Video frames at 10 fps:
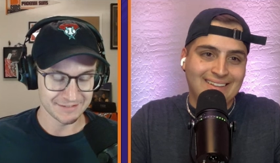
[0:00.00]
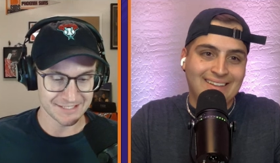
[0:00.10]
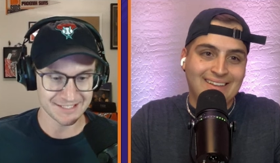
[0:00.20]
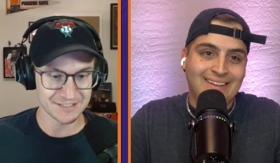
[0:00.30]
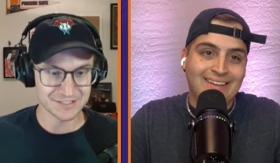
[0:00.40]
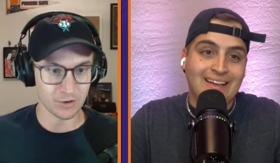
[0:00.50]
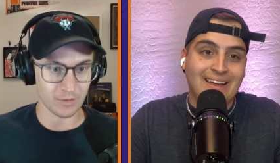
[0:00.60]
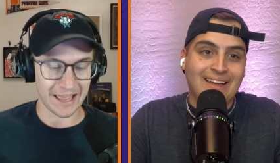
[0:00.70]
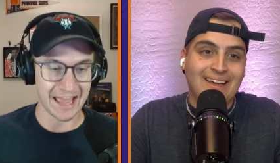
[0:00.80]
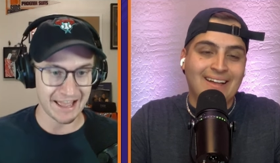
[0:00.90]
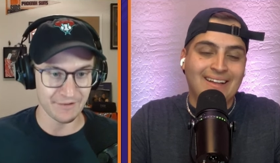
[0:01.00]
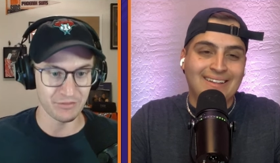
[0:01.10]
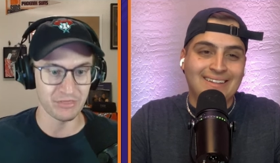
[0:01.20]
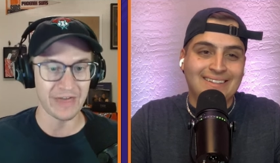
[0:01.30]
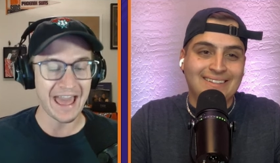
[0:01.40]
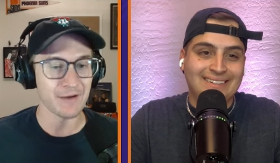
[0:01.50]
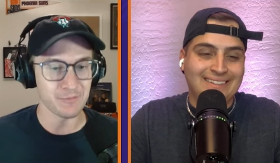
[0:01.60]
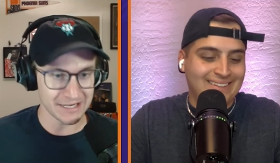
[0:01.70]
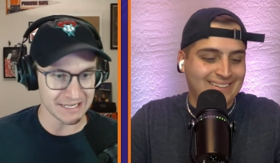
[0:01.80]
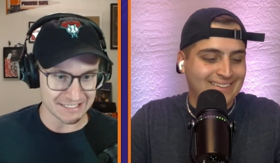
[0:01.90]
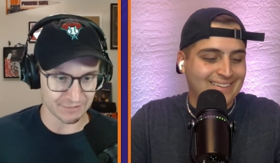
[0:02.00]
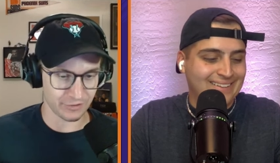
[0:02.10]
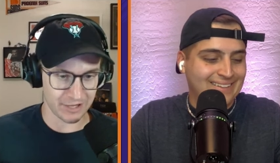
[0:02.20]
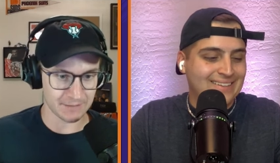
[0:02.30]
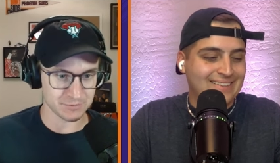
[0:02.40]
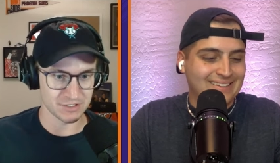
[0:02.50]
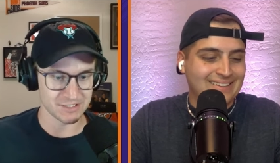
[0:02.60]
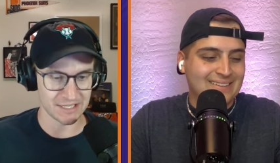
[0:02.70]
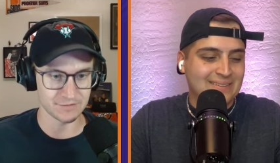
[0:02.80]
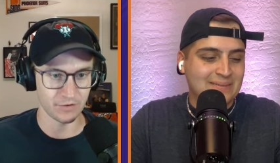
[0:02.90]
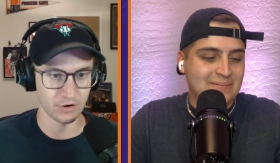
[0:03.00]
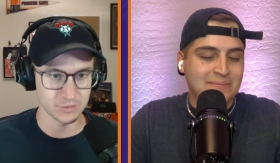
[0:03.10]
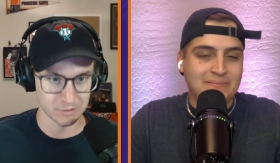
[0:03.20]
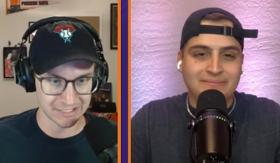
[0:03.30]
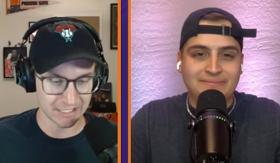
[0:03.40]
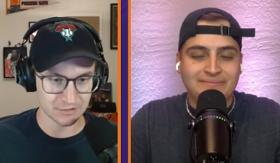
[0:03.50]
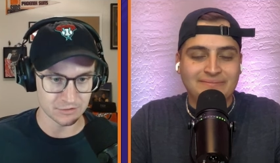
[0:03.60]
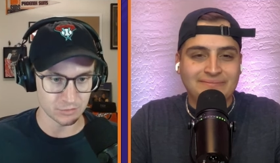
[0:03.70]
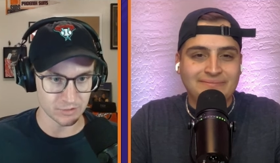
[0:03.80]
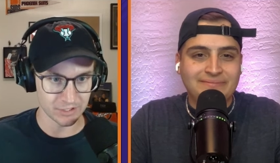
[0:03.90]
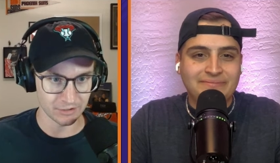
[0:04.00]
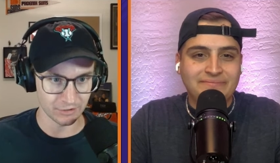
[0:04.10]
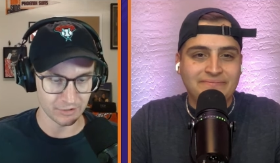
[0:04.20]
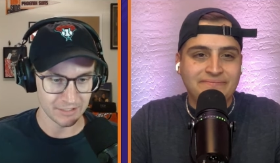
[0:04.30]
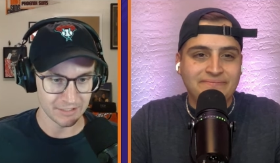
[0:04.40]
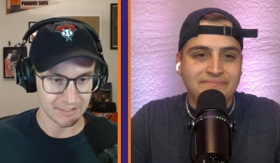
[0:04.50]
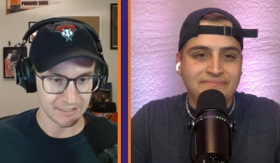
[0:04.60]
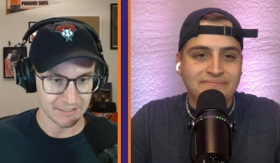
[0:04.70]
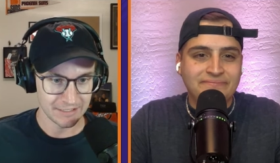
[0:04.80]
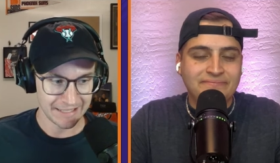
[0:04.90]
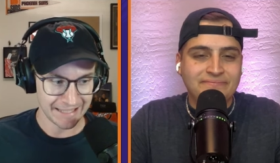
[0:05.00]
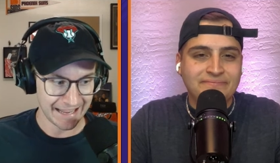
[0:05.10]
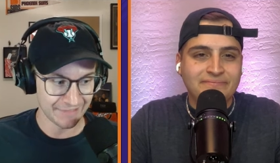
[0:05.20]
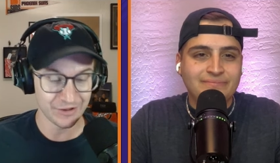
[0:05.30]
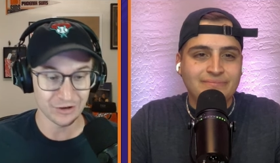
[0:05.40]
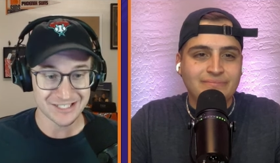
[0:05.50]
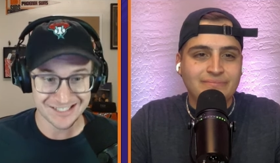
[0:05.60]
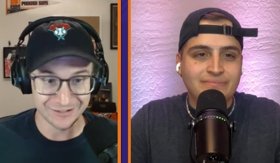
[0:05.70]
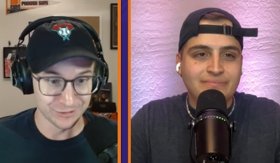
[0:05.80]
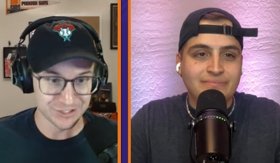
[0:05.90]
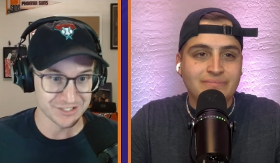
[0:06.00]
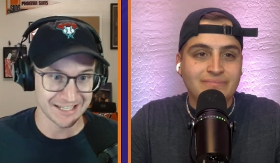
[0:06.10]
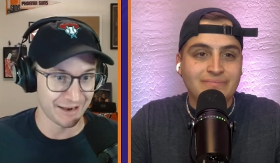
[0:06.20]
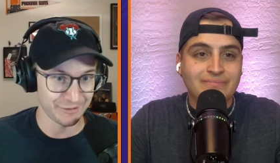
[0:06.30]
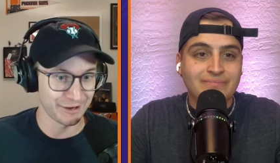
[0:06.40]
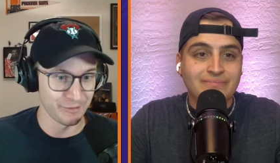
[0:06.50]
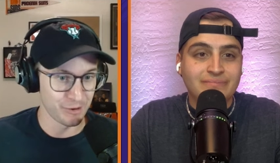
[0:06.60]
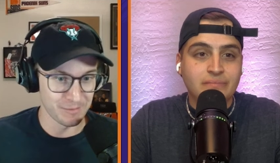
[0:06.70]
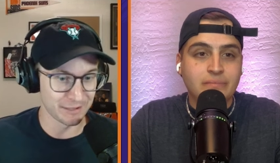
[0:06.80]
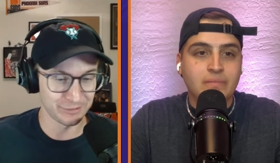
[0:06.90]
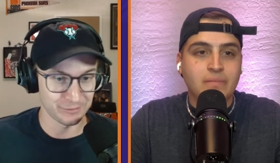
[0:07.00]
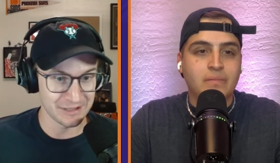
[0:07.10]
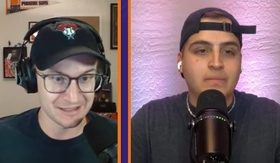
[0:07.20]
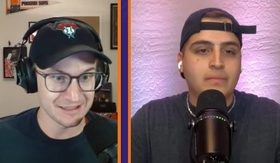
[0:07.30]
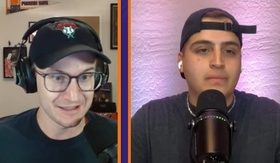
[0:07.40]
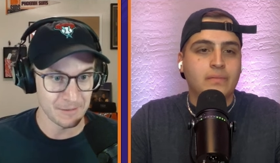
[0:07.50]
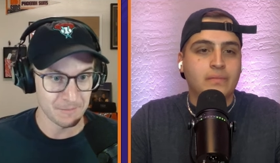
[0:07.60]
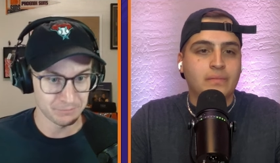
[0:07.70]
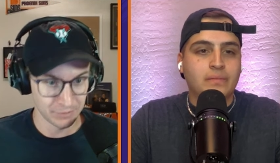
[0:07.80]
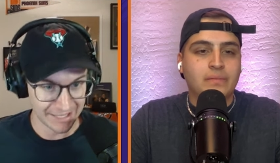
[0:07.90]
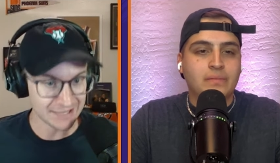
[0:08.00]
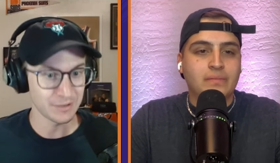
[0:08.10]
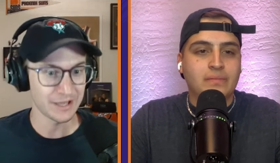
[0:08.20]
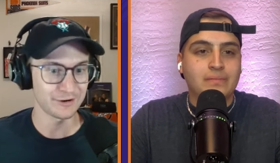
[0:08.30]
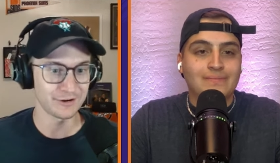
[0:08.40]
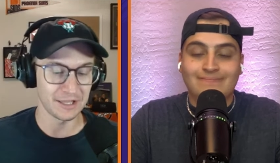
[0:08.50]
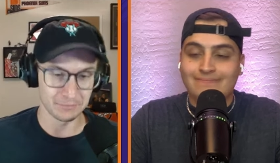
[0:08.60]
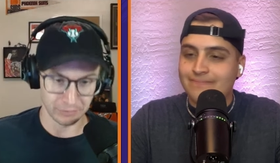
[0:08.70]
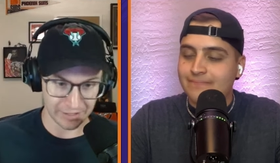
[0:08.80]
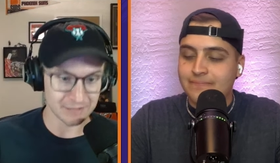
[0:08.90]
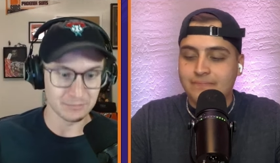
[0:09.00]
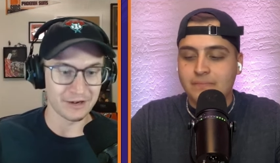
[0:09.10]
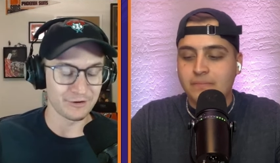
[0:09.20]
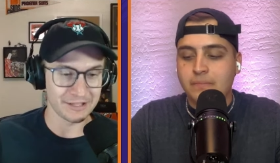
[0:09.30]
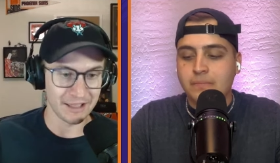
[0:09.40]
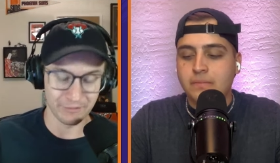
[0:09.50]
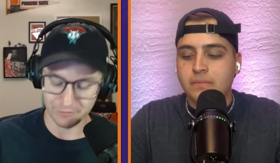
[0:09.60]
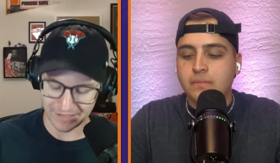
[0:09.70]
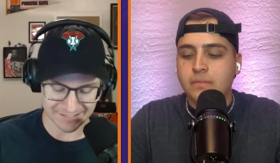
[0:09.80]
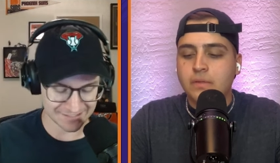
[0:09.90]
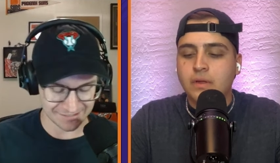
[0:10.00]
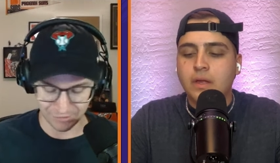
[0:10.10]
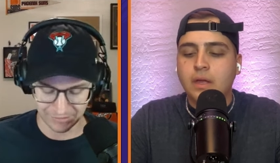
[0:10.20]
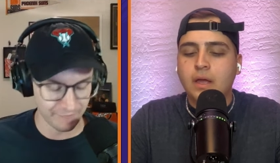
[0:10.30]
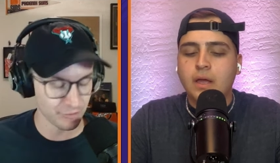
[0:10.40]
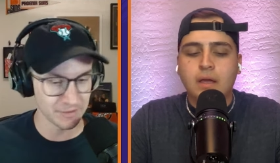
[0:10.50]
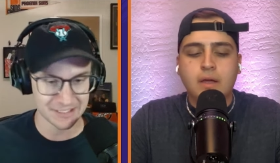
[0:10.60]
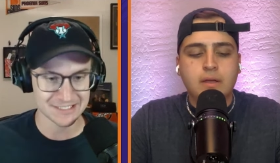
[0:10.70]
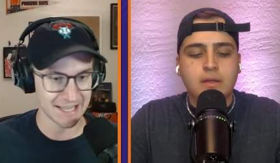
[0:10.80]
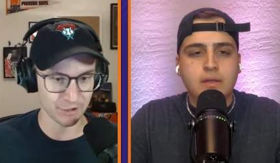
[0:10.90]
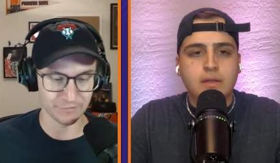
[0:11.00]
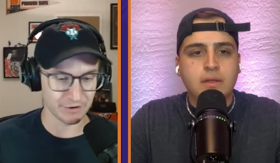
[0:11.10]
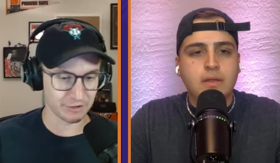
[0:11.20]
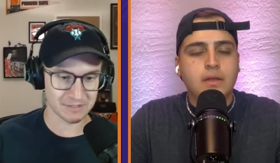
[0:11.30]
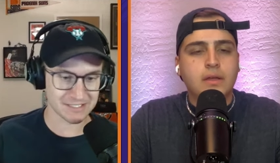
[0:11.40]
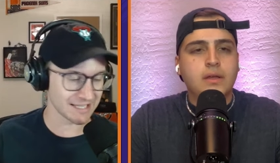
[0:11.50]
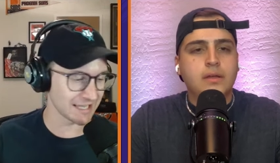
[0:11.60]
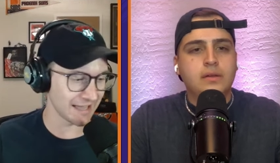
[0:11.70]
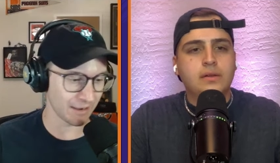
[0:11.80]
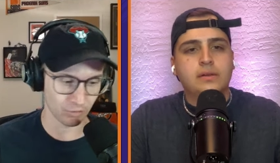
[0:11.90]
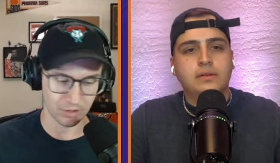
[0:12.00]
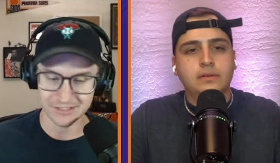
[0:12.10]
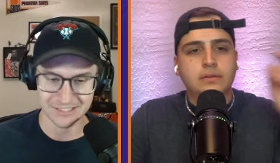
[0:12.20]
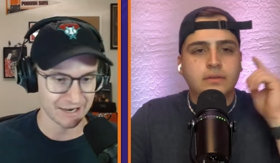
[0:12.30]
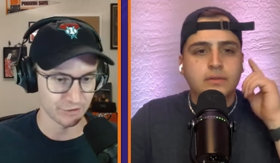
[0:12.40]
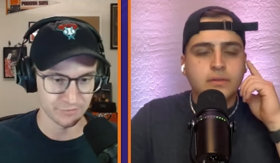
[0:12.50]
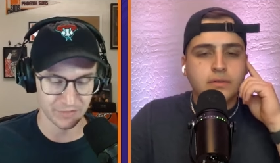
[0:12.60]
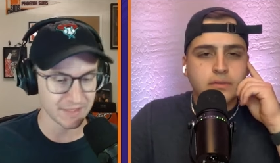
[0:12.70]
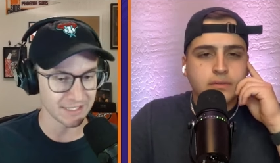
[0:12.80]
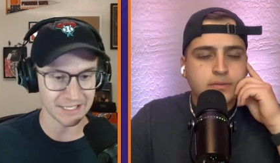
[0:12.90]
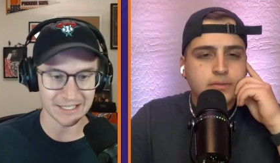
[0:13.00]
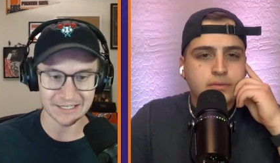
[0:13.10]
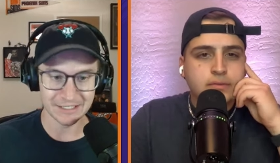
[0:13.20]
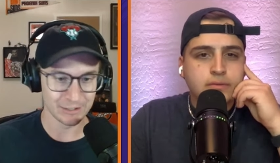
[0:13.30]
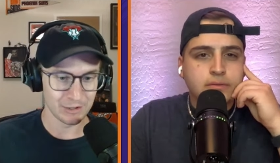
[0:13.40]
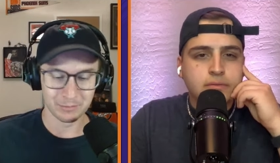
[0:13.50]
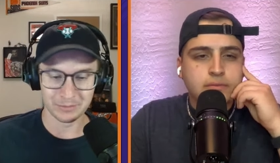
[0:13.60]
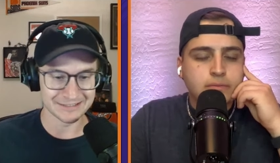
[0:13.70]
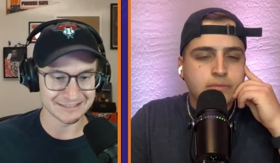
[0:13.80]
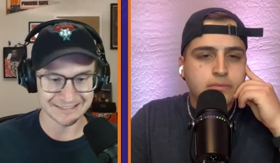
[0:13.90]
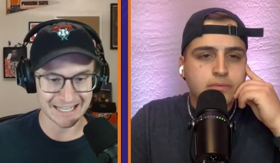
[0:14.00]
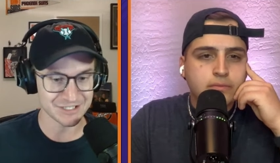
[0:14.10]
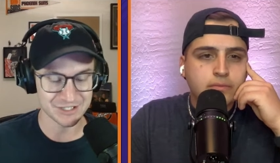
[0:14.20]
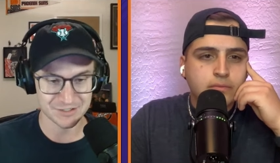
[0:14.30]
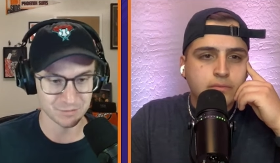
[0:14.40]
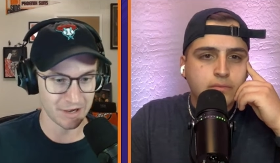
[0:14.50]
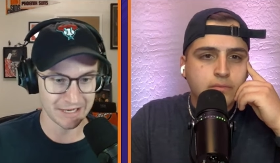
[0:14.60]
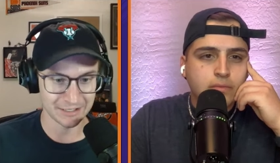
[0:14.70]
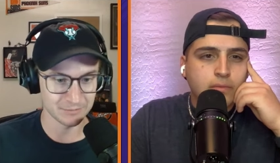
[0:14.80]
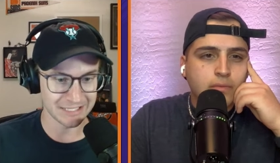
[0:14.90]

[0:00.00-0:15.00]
Speaker 1: The Suns don't have that many different options as far as what they can do here. And they're still just counting on their big three playing better and playing better together. That's you're, everybody's tired of hearing me say that. We're all tired of thinking it, but that's just where I come